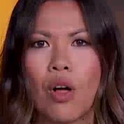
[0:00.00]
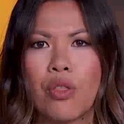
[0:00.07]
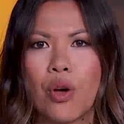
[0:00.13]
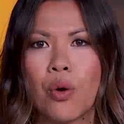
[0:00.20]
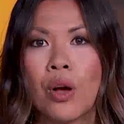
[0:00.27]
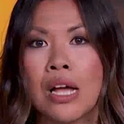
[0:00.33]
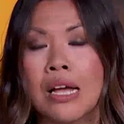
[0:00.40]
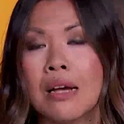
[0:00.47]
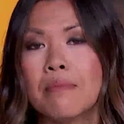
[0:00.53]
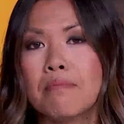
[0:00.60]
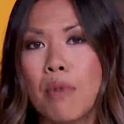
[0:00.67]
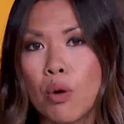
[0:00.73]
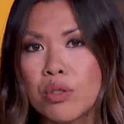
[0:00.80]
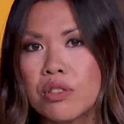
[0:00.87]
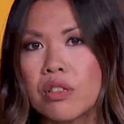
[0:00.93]
Although
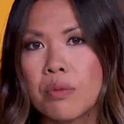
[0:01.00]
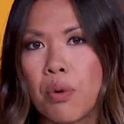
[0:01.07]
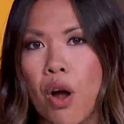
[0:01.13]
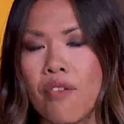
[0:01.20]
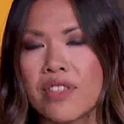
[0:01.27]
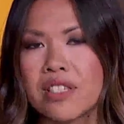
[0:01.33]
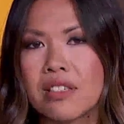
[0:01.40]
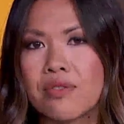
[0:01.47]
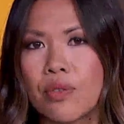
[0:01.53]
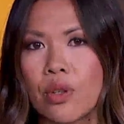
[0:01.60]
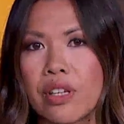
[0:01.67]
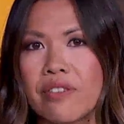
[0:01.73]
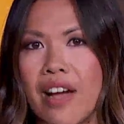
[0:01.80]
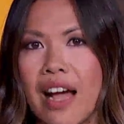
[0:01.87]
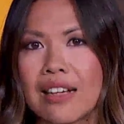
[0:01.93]
most of the province is
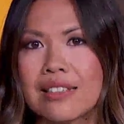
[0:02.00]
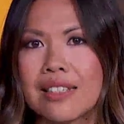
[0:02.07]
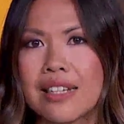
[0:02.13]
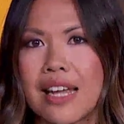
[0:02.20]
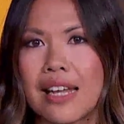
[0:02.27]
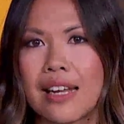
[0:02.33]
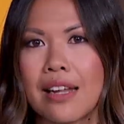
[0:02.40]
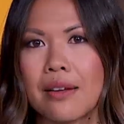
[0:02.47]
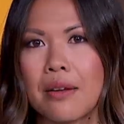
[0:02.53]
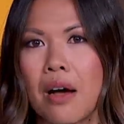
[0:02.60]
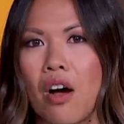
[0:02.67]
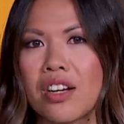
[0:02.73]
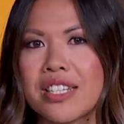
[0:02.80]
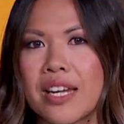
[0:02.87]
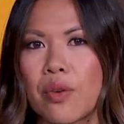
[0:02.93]
fully vaccinated,
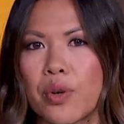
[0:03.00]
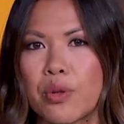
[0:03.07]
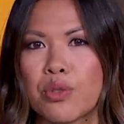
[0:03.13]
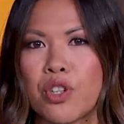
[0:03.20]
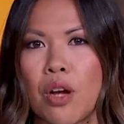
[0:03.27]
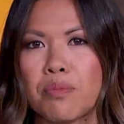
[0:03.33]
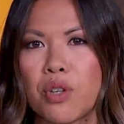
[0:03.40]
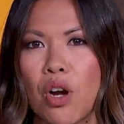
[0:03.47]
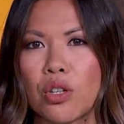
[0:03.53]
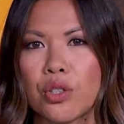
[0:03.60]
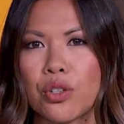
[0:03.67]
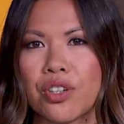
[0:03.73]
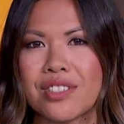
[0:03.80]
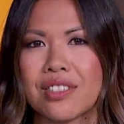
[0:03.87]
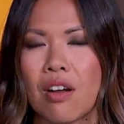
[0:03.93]
Ontario's top
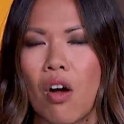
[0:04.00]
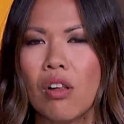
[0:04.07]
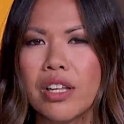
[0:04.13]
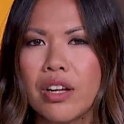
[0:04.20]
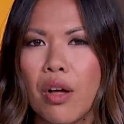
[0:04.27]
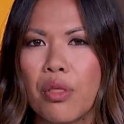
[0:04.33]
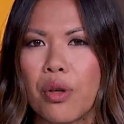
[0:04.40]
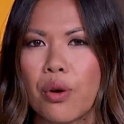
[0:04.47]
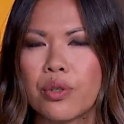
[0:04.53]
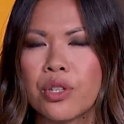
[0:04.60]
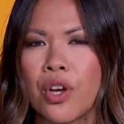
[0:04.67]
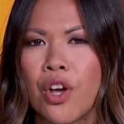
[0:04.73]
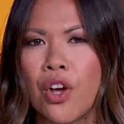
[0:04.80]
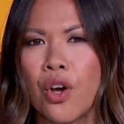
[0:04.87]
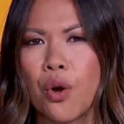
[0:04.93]
doctor is calling on
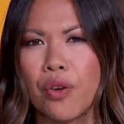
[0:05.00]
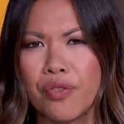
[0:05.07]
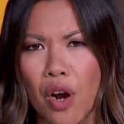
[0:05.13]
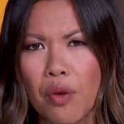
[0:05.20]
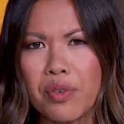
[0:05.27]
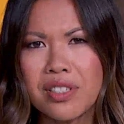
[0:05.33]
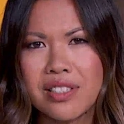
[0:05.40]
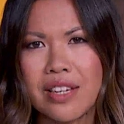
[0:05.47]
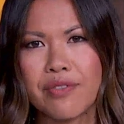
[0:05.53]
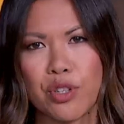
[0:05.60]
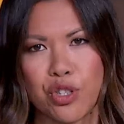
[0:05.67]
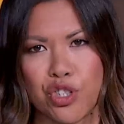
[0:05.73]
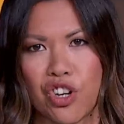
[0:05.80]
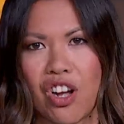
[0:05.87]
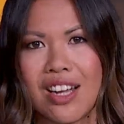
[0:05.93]
those who have not received a
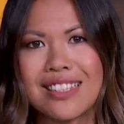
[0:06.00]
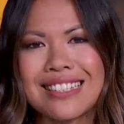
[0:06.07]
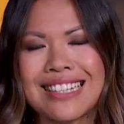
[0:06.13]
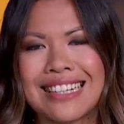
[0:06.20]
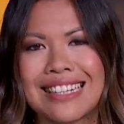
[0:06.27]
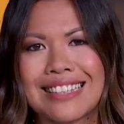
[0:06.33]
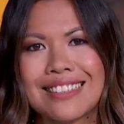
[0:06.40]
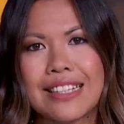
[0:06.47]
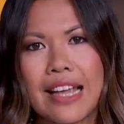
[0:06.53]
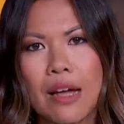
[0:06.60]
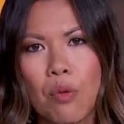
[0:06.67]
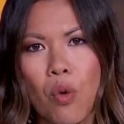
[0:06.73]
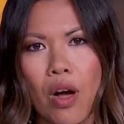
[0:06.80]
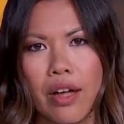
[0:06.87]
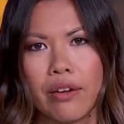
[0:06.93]
shot to
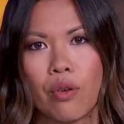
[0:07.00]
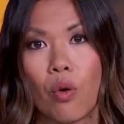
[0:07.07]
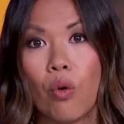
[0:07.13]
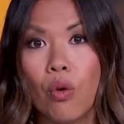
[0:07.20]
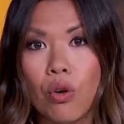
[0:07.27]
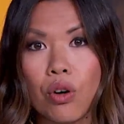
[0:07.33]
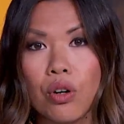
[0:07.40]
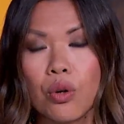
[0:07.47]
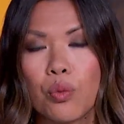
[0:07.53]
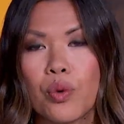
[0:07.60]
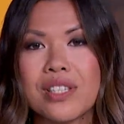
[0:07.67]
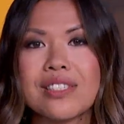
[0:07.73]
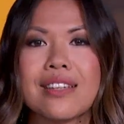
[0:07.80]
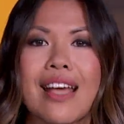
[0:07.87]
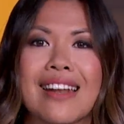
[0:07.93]
get one or
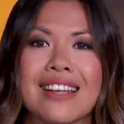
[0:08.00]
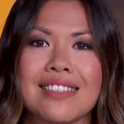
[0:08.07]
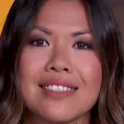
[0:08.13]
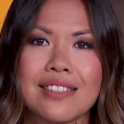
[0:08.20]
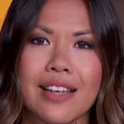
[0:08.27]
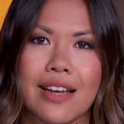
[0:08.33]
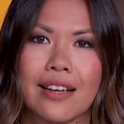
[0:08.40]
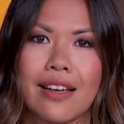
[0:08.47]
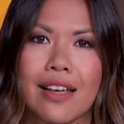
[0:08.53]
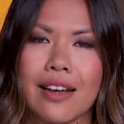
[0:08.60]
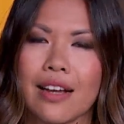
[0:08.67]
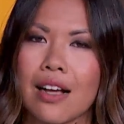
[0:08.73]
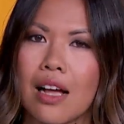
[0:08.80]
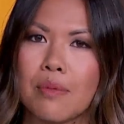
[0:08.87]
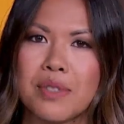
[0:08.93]
risk getting sick.
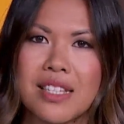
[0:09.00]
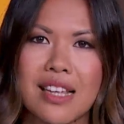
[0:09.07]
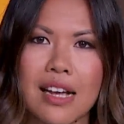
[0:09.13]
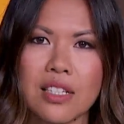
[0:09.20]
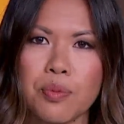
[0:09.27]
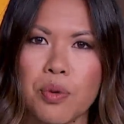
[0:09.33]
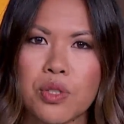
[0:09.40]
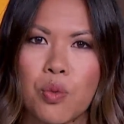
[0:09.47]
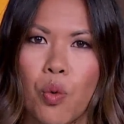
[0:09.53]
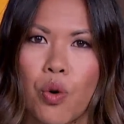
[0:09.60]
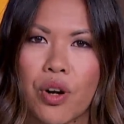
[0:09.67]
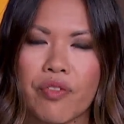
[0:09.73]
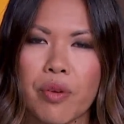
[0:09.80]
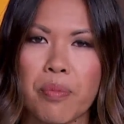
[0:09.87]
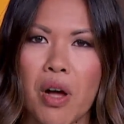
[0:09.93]
And it comes as experts
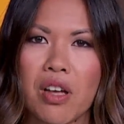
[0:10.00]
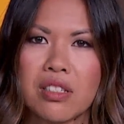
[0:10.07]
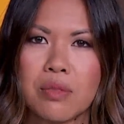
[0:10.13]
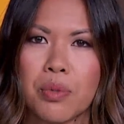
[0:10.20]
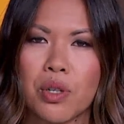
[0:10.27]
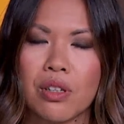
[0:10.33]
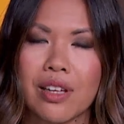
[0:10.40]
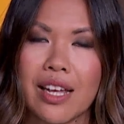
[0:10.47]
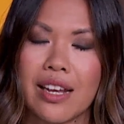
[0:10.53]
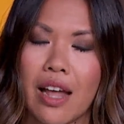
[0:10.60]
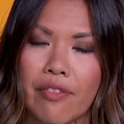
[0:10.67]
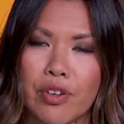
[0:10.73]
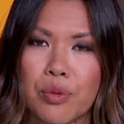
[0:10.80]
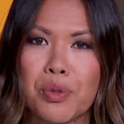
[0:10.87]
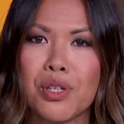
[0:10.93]
warn of a possible,
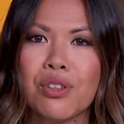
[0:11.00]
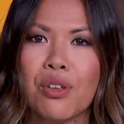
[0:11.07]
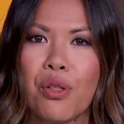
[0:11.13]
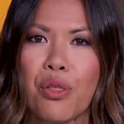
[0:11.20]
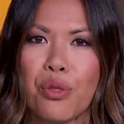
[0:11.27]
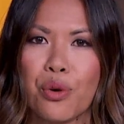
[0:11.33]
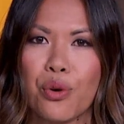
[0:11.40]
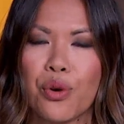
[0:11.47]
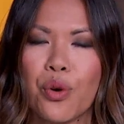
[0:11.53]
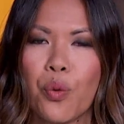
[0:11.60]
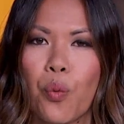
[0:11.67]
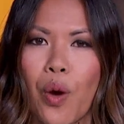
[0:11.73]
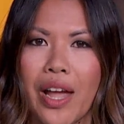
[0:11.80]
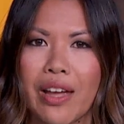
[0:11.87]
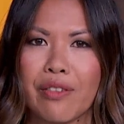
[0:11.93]
inevitable third
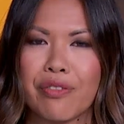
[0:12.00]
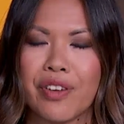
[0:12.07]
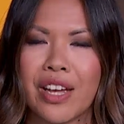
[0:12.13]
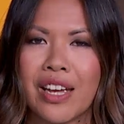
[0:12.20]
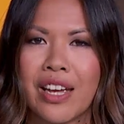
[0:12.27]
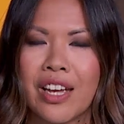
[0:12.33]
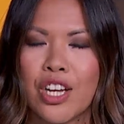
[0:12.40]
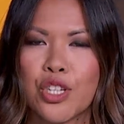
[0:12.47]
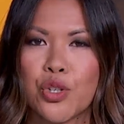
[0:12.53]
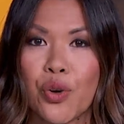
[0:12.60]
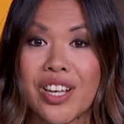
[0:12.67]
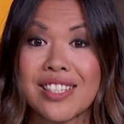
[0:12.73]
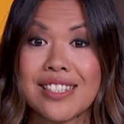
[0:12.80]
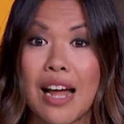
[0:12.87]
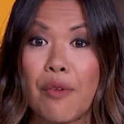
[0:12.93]
wave.
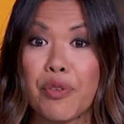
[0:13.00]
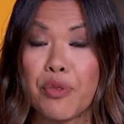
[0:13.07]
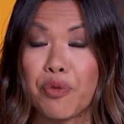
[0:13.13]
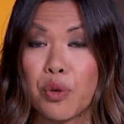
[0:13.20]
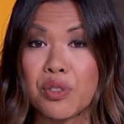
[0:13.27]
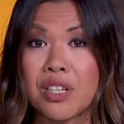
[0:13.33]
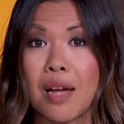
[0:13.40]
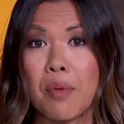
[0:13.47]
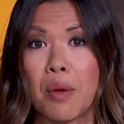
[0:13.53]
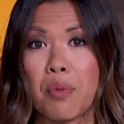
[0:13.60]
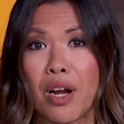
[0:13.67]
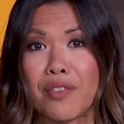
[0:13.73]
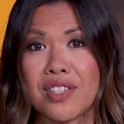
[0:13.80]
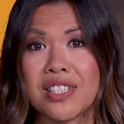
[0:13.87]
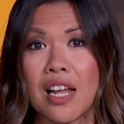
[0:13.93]
Joining us now for the first time on
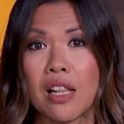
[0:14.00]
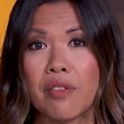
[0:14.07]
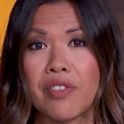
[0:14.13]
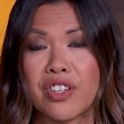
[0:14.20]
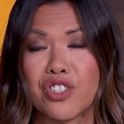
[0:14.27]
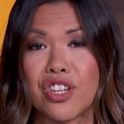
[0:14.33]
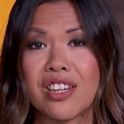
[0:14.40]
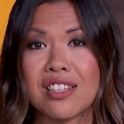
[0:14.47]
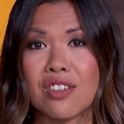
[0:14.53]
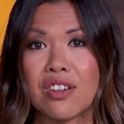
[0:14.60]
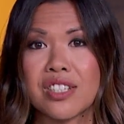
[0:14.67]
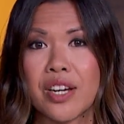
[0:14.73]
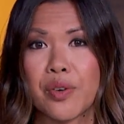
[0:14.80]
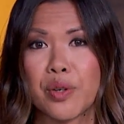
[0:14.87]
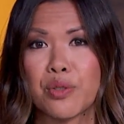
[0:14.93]
Breakfast Television is
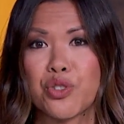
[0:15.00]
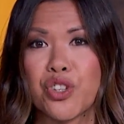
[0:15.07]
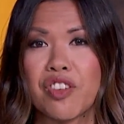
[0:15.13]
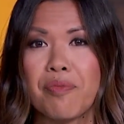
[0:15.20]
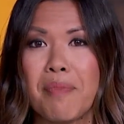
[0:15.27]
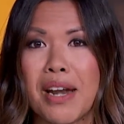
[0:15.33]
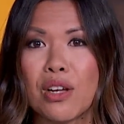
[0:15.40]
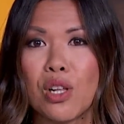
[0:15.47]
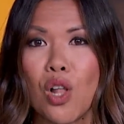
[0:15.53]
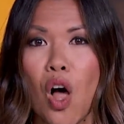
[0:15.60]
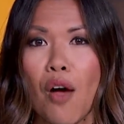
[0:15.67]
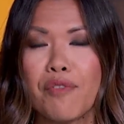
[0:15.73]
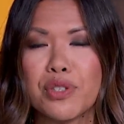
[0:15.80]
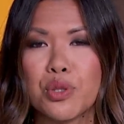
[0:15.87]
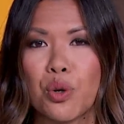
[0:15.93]
Ontario's Chief Medical
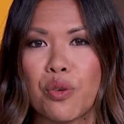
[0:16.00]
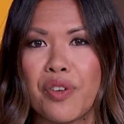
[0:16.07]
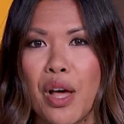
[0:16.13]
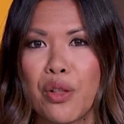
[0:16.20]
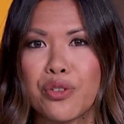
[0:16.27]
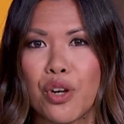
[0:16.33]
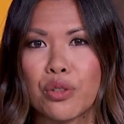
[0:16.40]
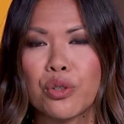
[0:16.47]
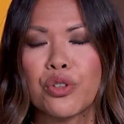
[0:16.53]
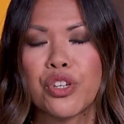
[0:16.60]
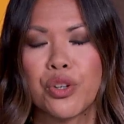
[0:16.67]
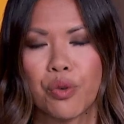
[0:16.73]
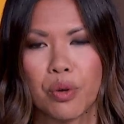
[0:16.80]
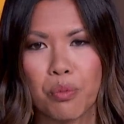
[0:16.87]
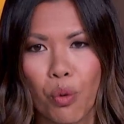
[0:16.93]
Officer of Health, Dr.
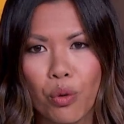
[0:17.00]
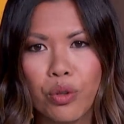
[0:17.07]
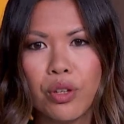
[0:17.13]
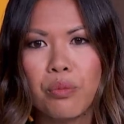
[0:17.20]
Kieran Moore.